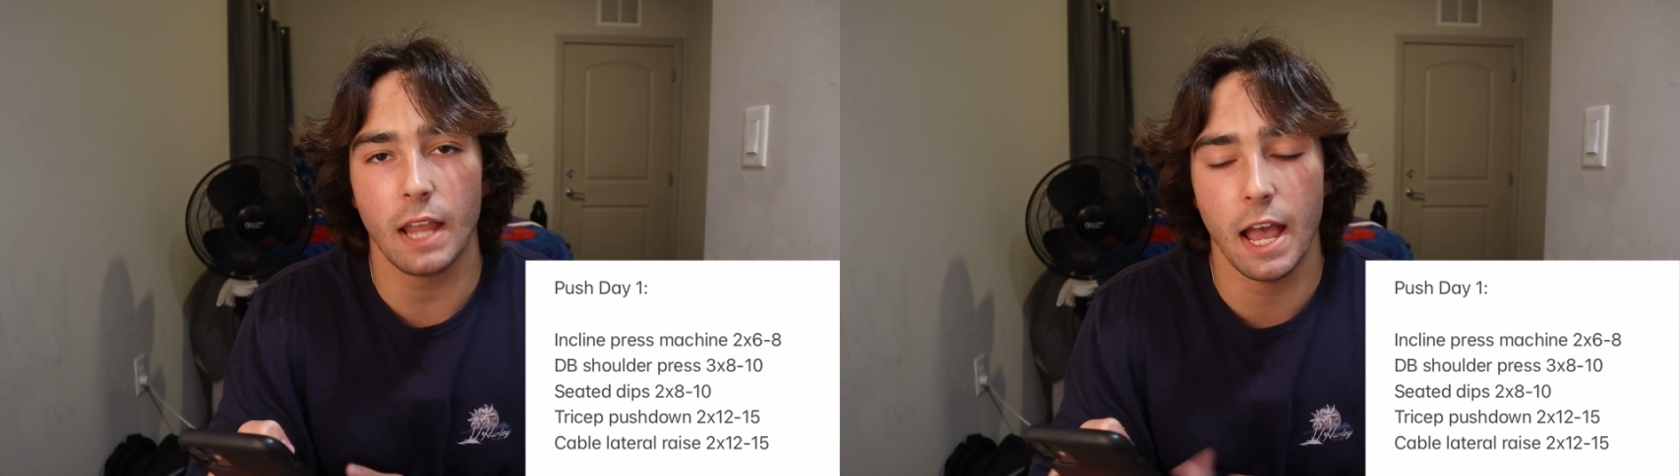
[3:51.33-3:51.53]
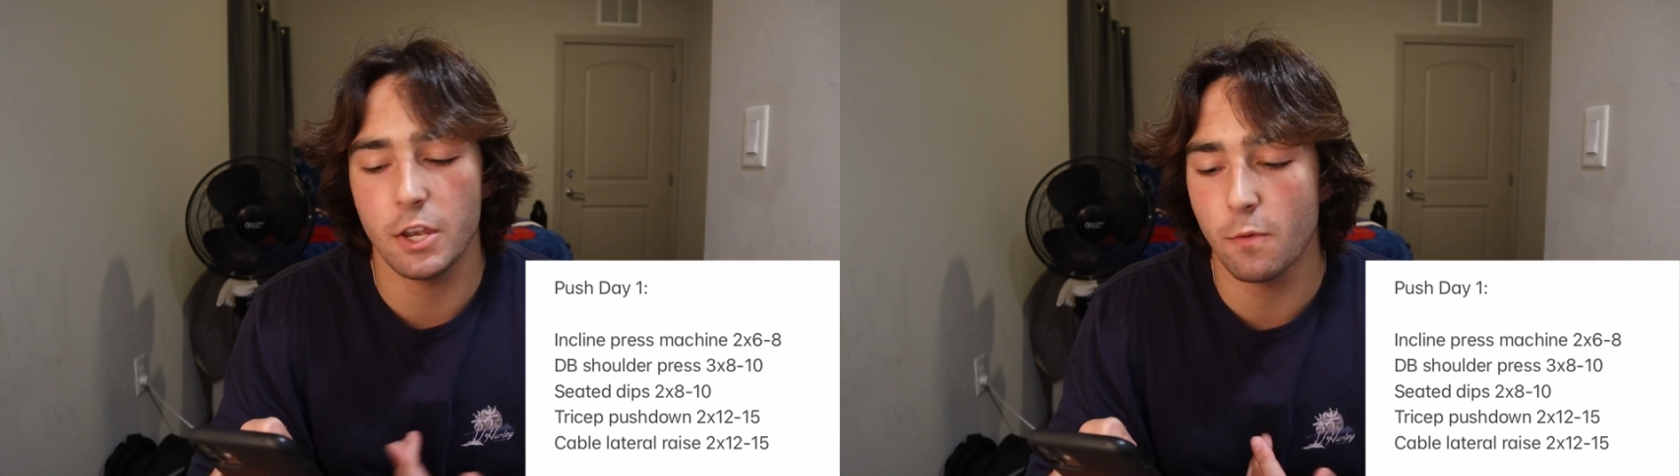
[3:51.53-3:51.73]

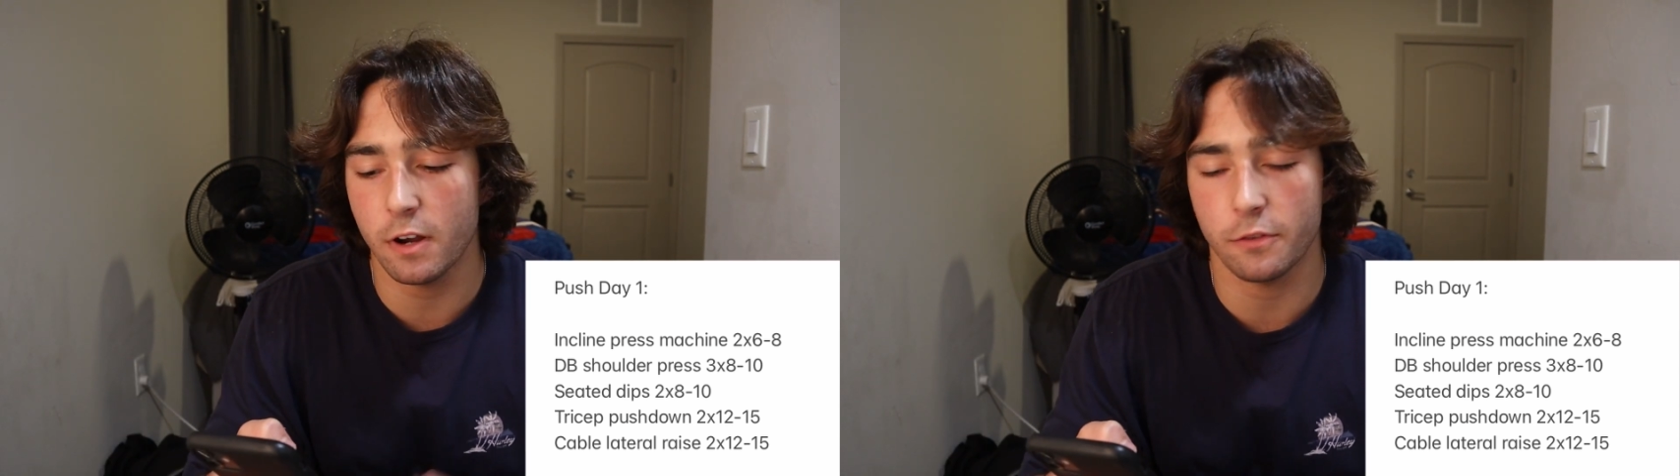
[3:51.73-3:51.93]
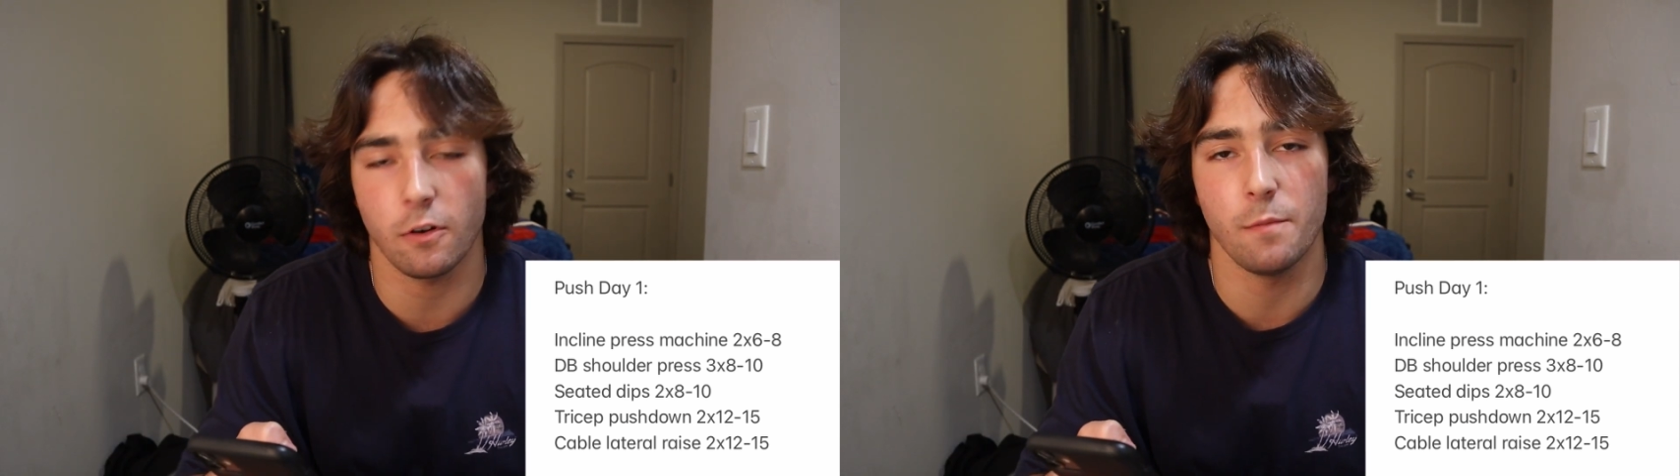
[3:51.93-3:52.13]
I do
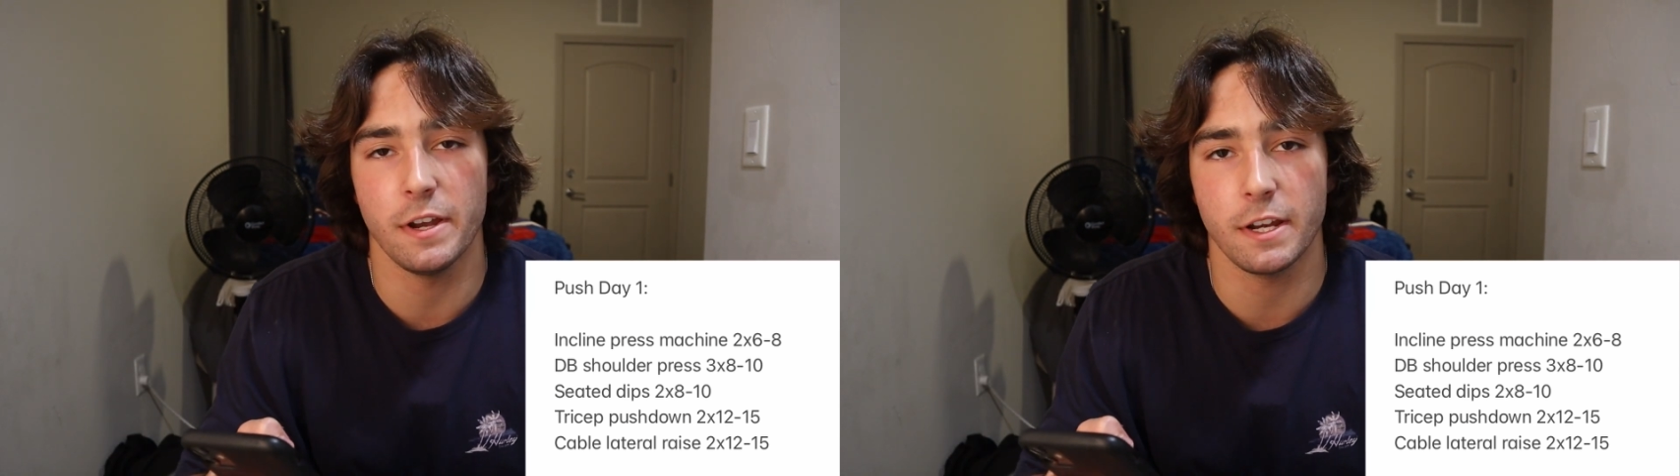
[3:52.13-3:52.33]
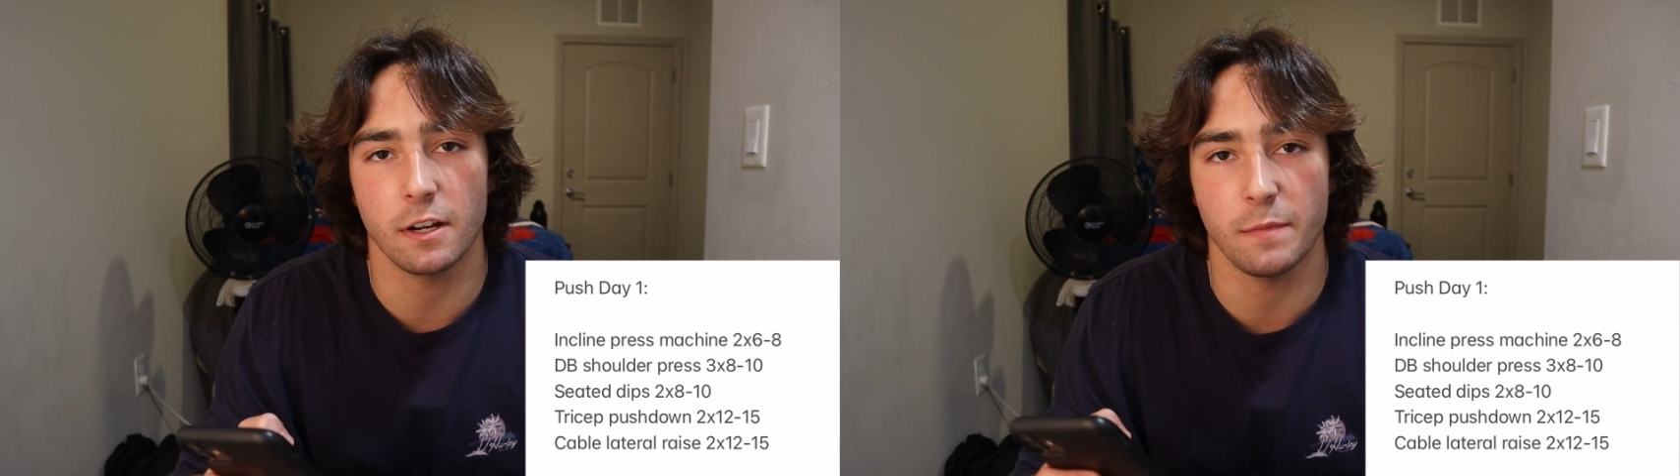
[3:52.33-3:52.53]
want to throw them
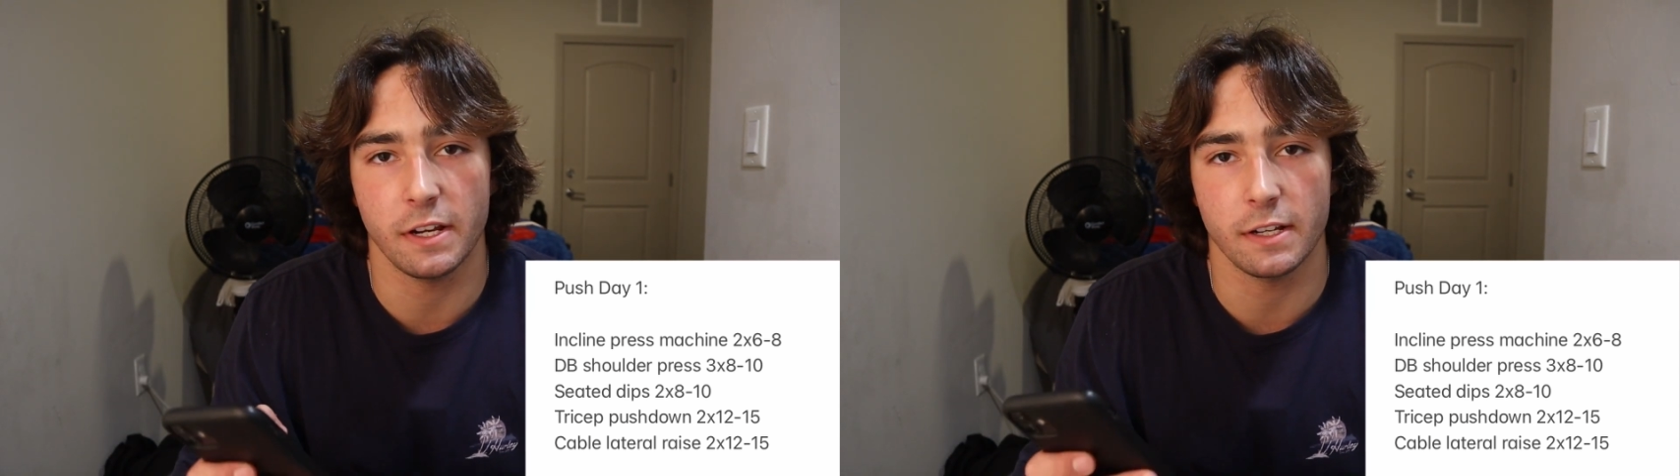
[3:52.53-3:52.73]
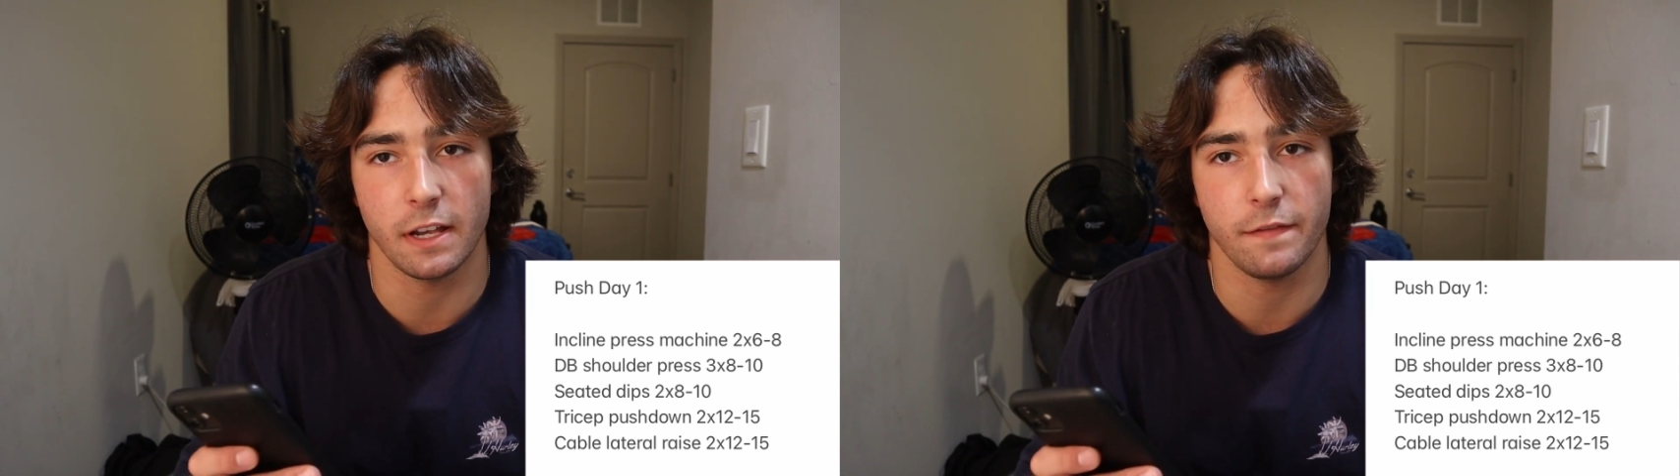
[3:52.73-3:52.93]
in here
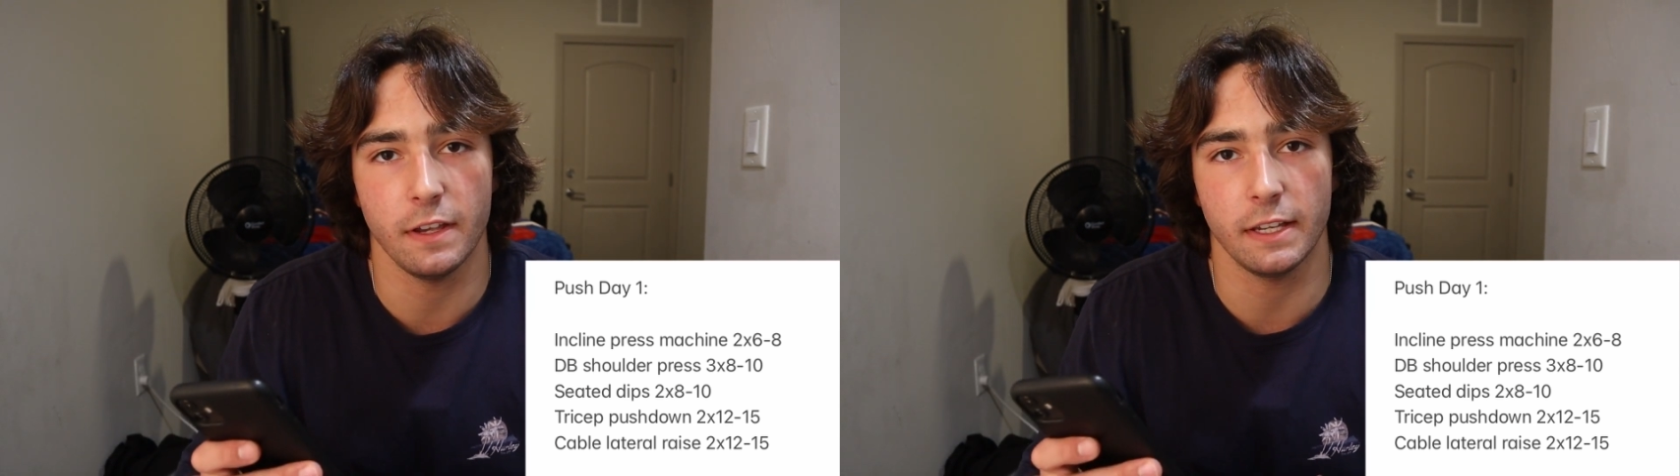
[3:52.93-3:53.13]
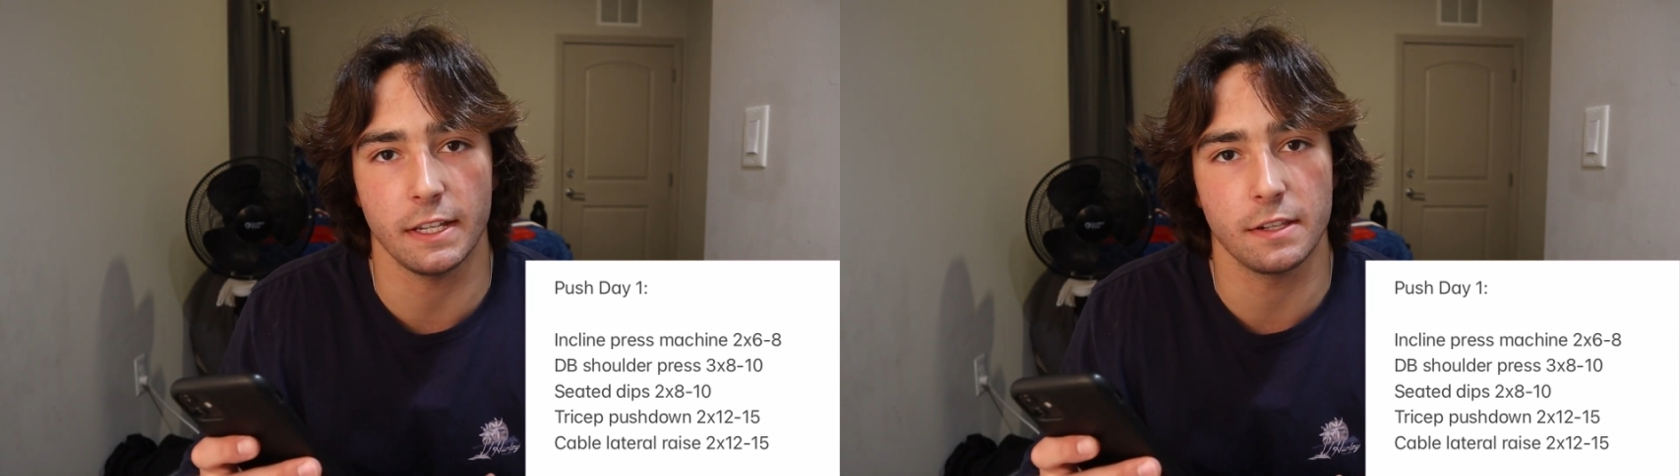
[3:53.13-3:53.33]
because I
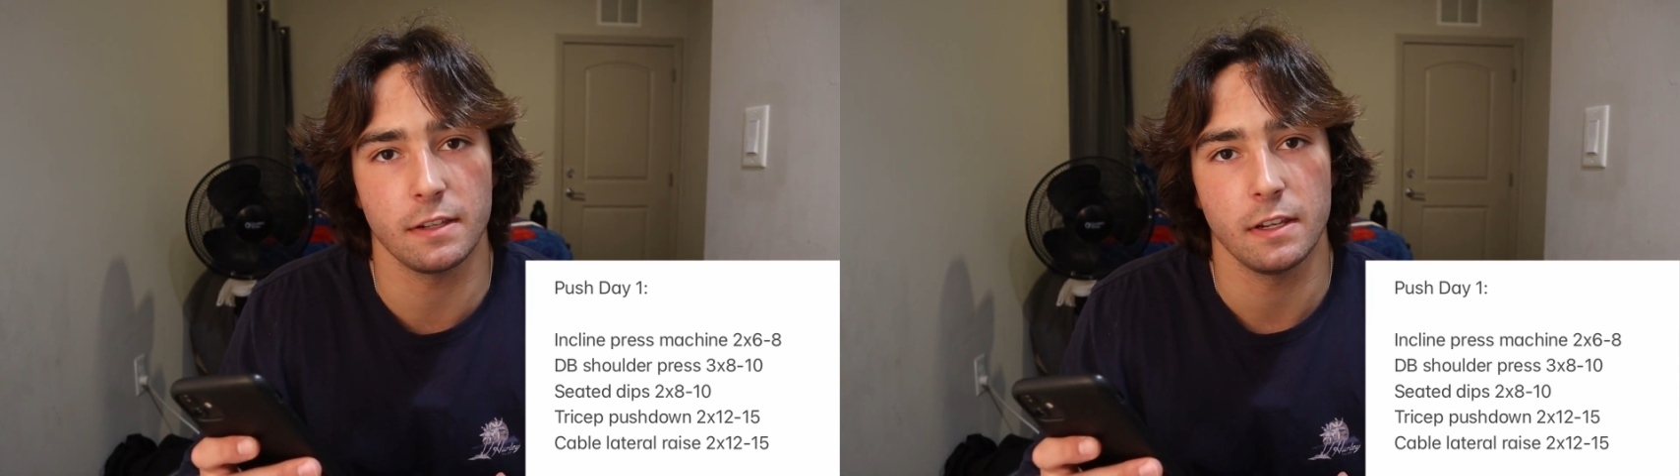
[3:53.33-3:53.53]
feel like